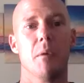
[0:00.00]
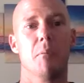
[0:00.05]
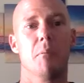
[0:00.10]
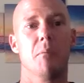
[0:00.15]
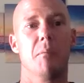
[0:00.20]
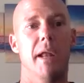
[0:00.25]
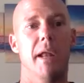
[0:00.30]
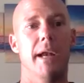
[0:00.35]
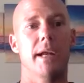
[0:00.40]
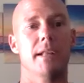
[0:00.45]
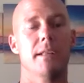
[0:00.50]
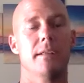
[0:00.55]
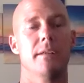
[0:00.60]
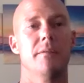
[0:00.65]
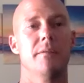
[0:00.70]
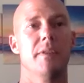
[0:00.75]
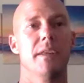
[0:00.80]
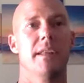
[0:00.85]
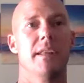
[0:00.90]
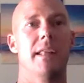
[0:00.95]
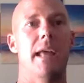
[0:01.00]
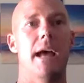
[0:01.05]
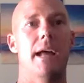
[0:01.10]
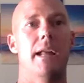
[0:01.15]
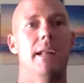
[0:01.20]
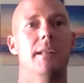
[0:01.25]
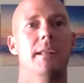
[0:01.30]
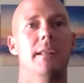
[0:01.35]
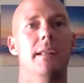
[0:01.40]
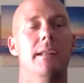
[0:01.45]
But
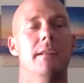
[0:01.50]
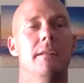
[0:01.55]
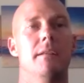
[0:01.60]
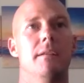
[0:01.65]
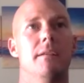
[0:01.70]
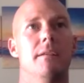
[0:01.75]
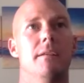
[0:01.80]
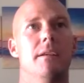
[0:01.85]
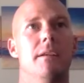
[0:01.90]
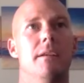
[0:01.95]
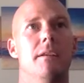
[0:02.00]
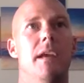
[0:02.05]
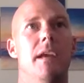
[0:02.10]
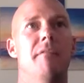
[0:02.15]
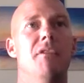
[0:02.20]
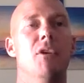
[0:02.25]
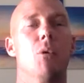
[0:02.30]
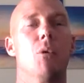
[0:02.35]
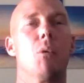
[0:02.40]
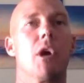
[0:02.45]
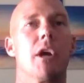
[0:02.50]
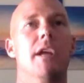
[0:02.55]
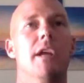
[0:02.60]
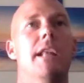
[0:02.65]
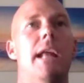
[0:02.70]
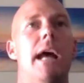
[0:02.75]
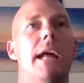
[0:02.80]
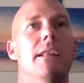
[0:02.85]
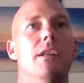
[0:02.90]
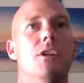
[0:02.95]
if you're working
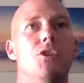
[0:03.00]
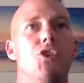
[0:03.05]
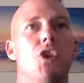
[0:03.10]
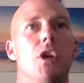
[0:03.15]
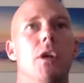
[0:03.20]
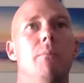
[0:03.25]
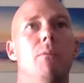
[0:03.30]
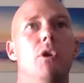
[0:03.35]
that in the gym,